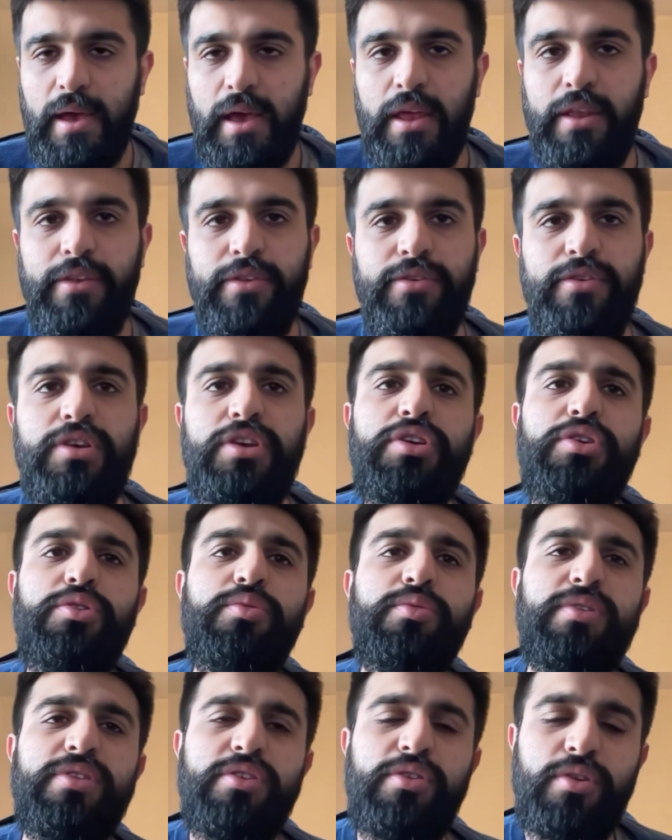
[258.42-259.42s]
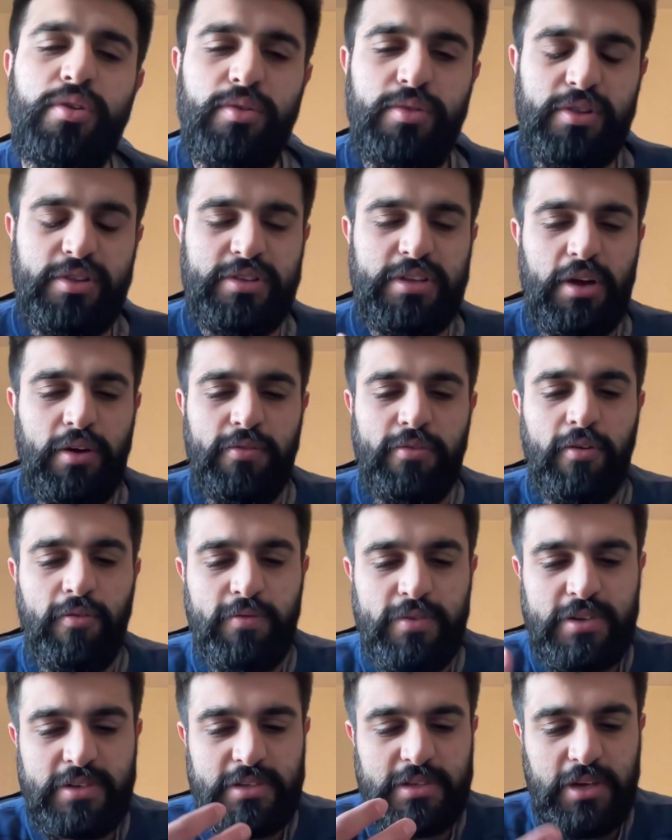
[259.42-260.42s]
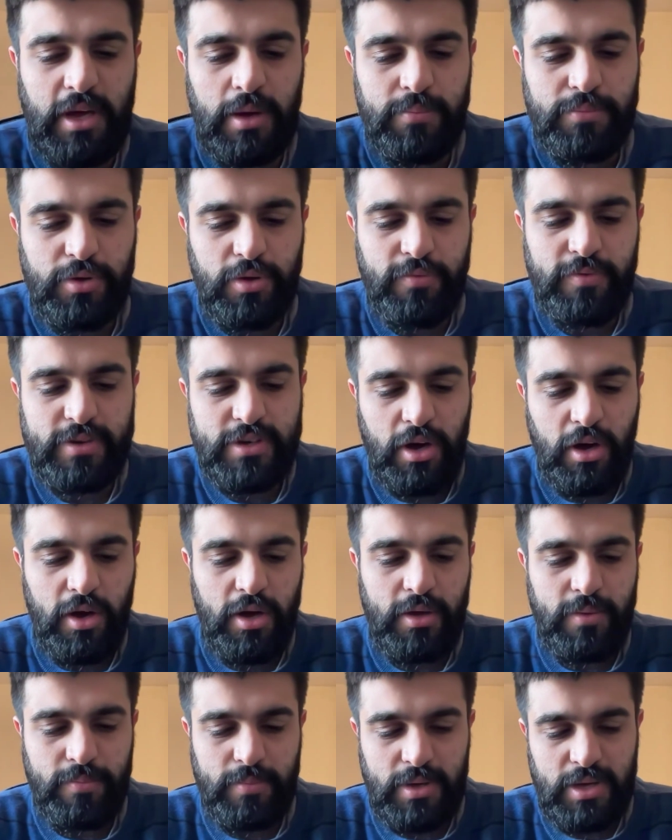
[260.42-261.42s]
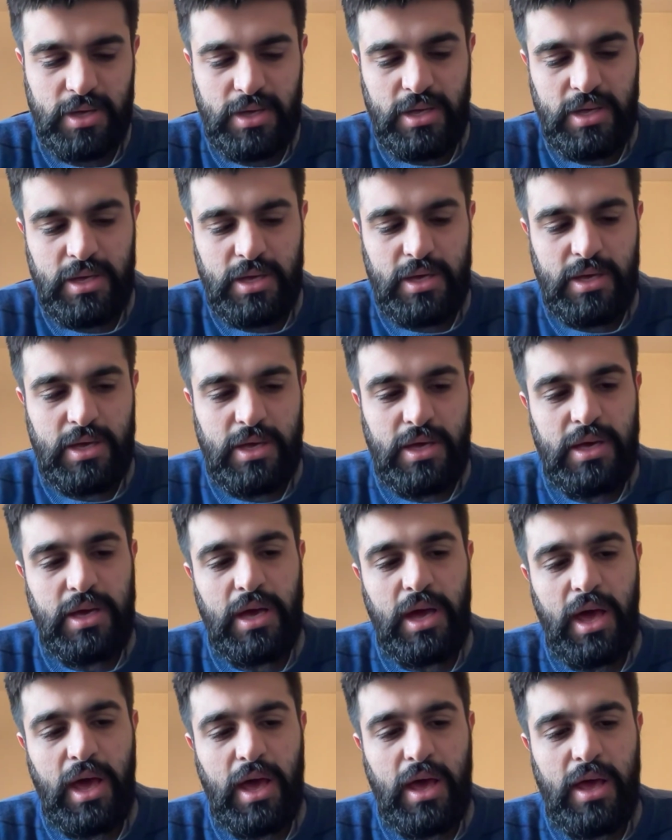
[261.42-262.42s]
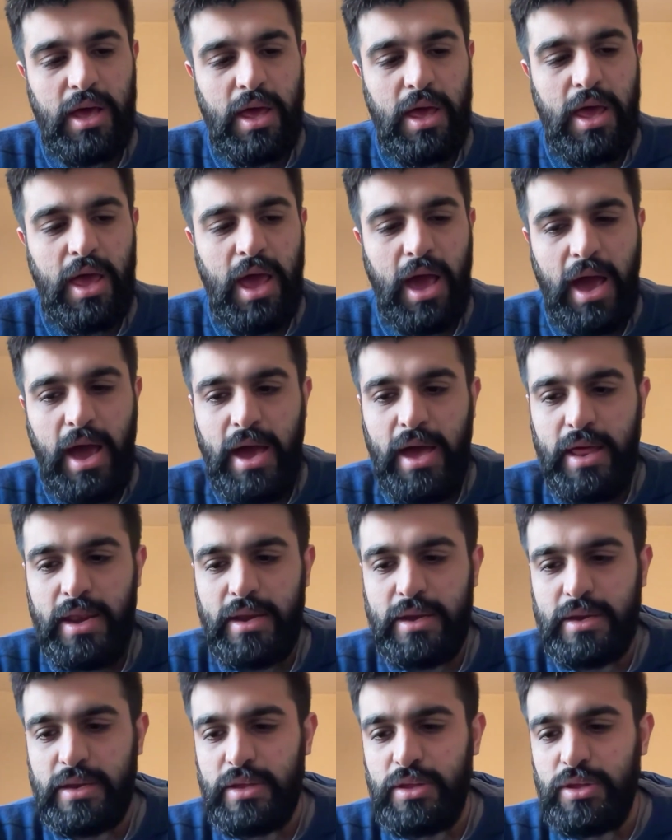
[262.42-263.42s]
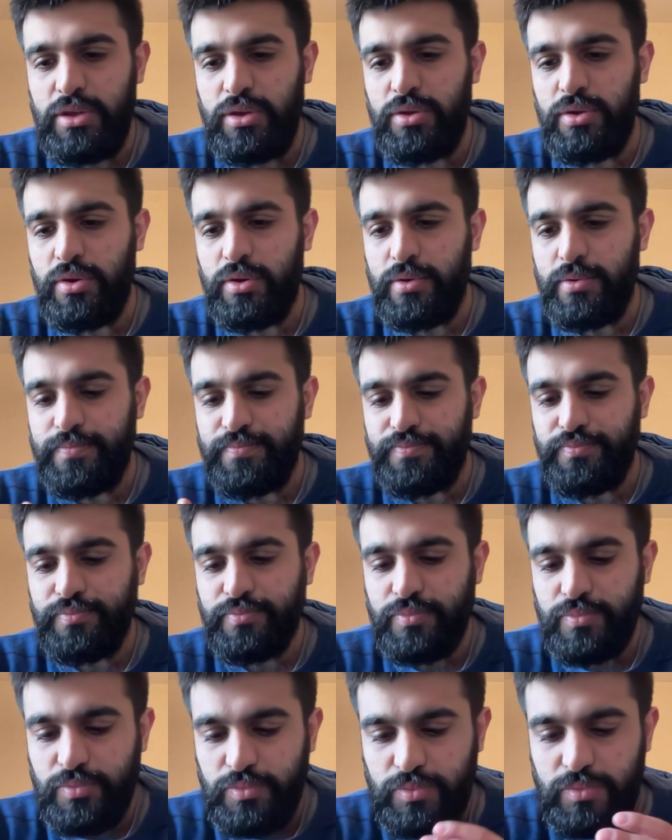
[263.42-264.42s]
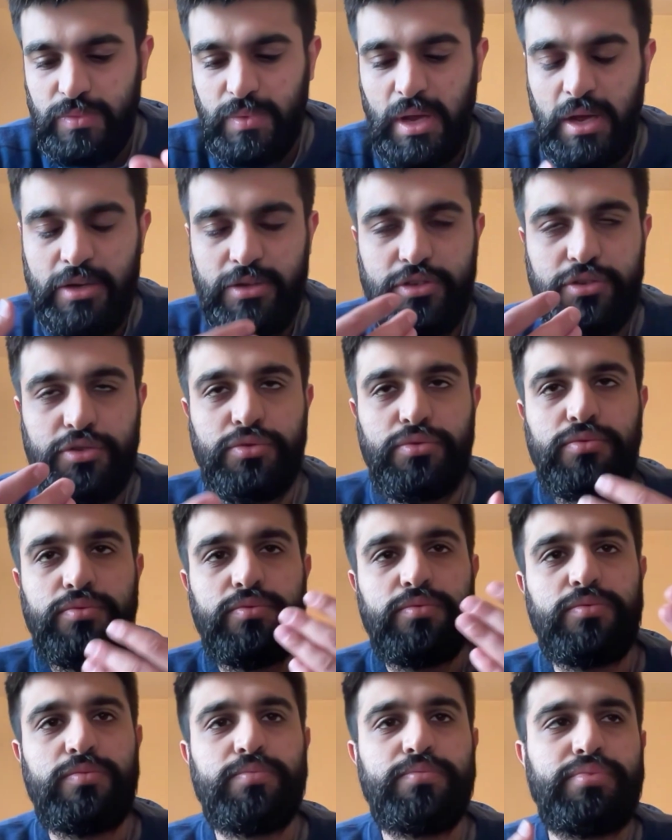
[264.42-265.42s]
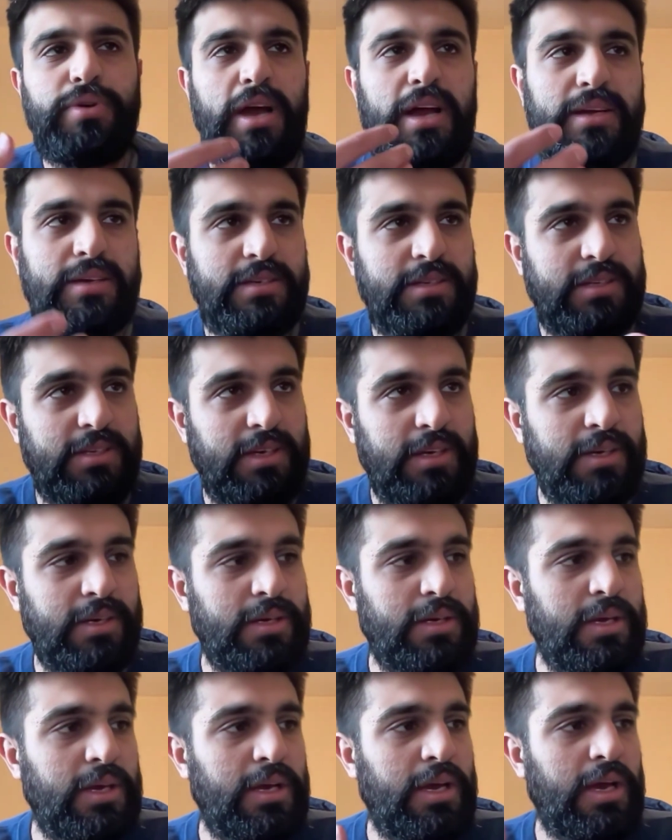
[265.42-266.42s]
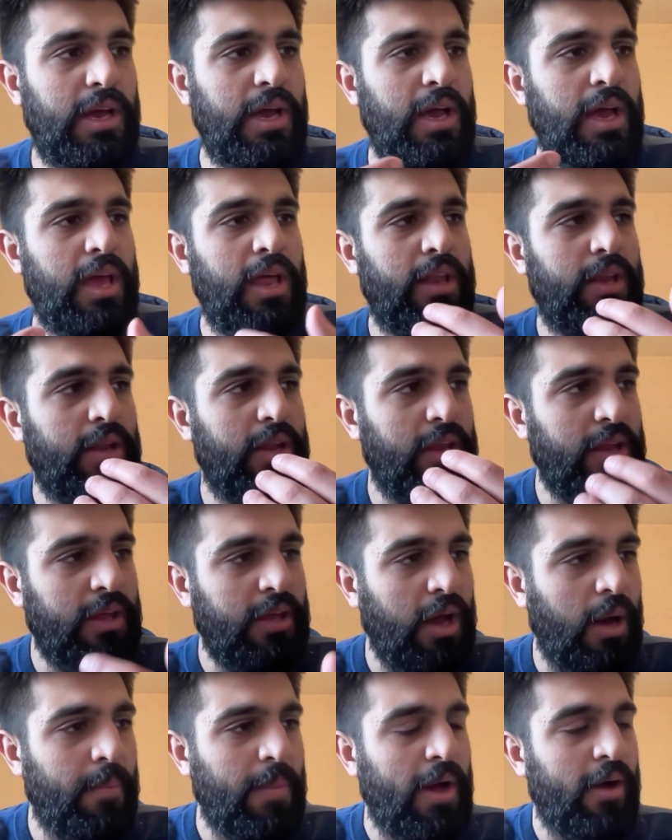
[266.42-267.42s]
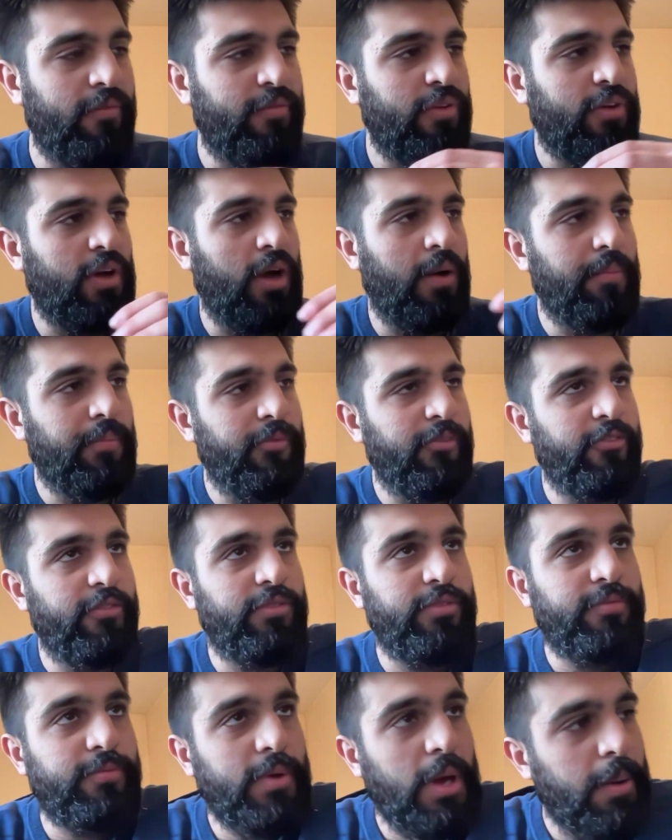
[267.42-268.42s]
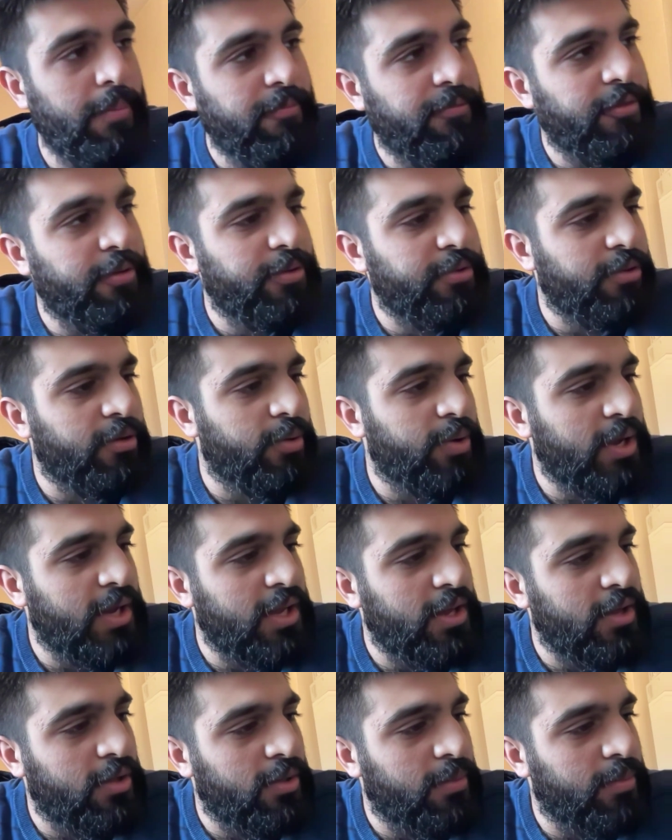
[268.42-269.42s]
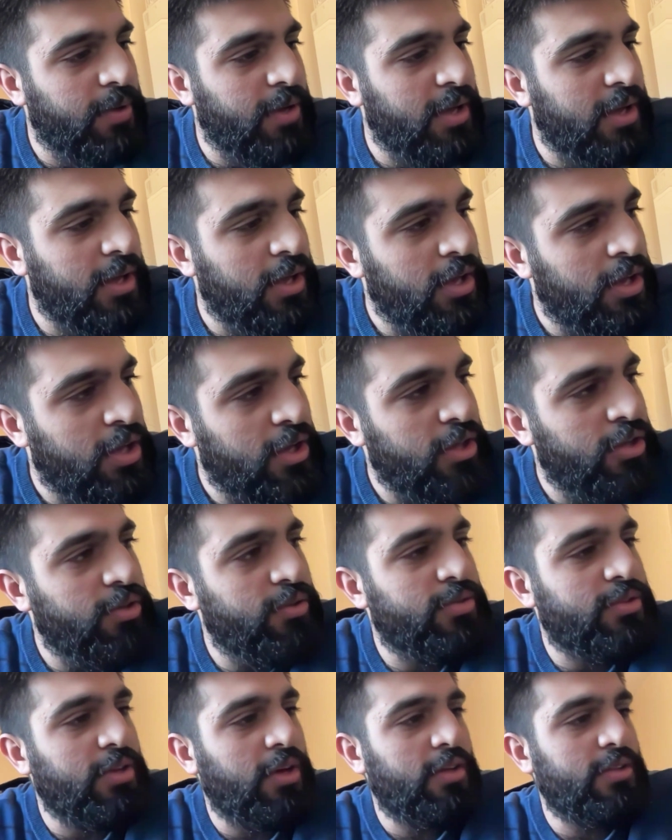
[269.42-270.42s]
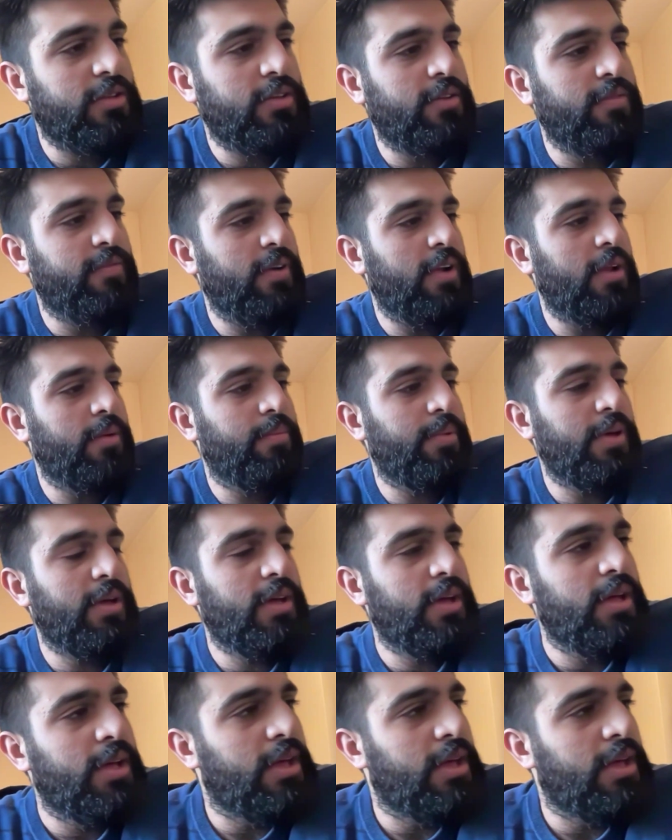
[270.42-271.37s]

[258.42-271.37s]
And the self-confidence comes over time. And as you practice it and come out of your comfort zone a little bit, you start to develop it.